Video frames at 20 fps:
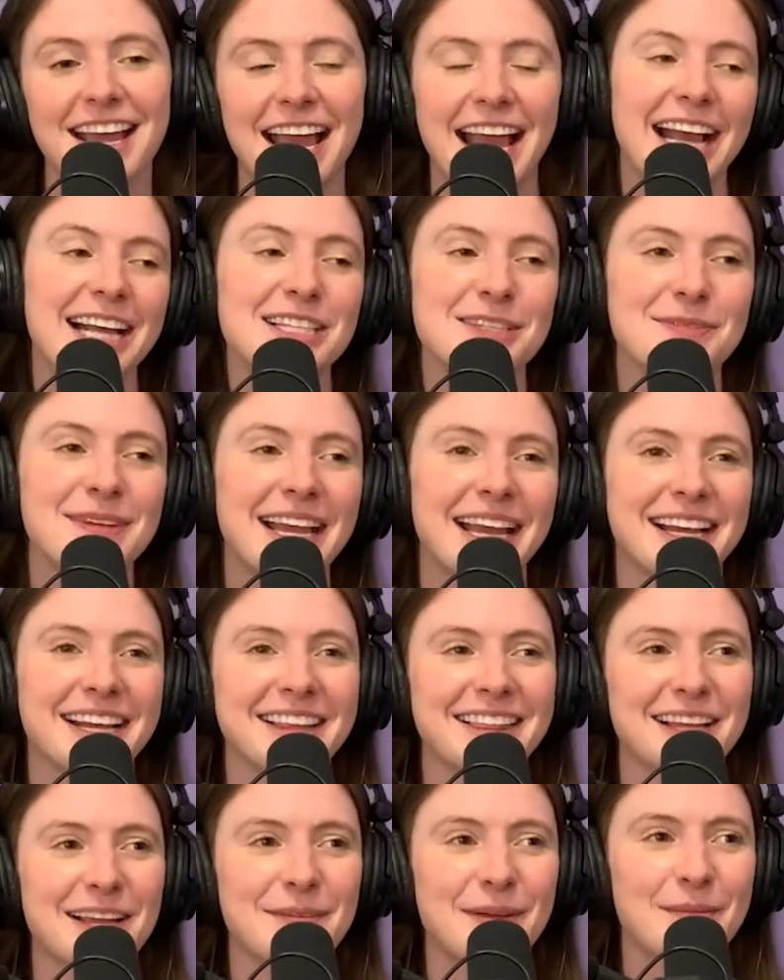ask me
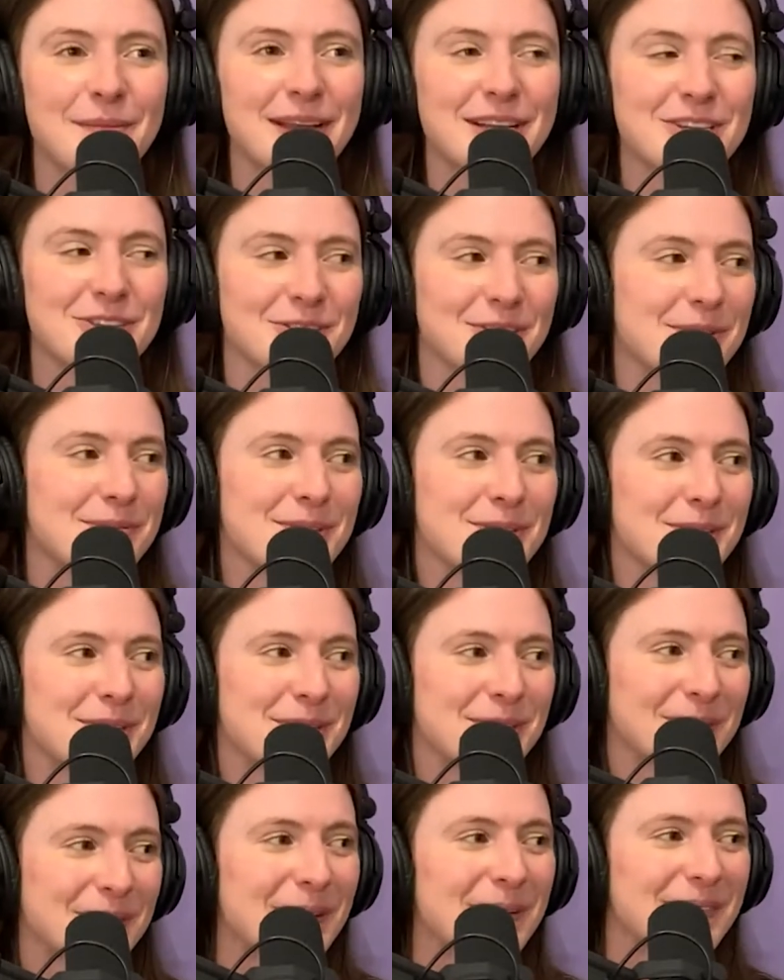anything about my trip to
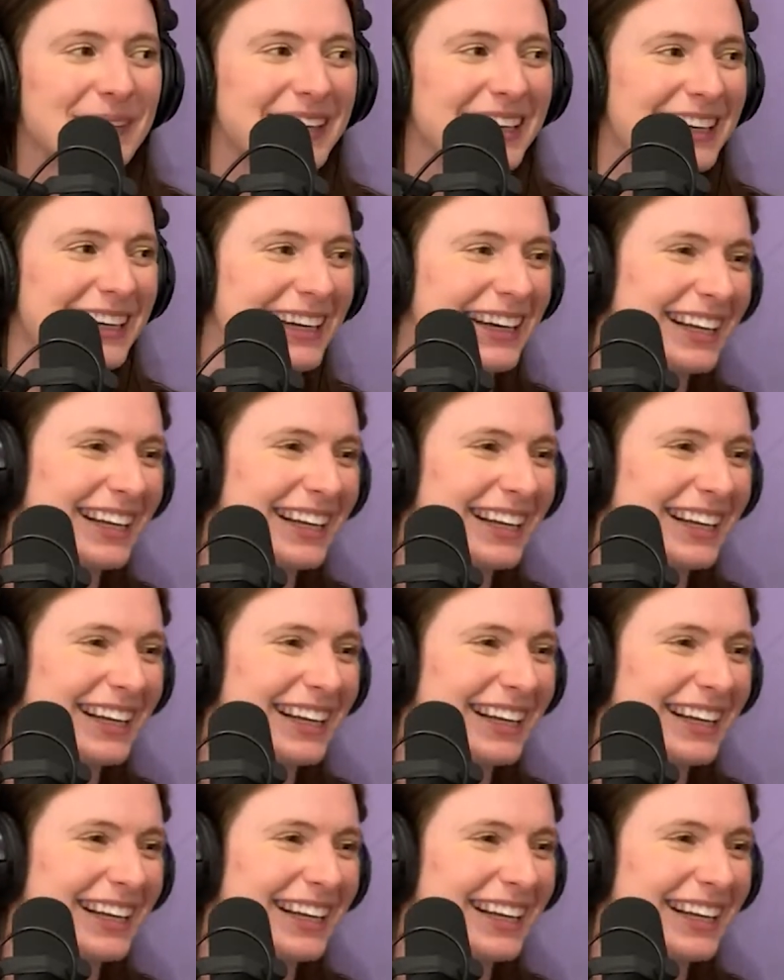Aruba.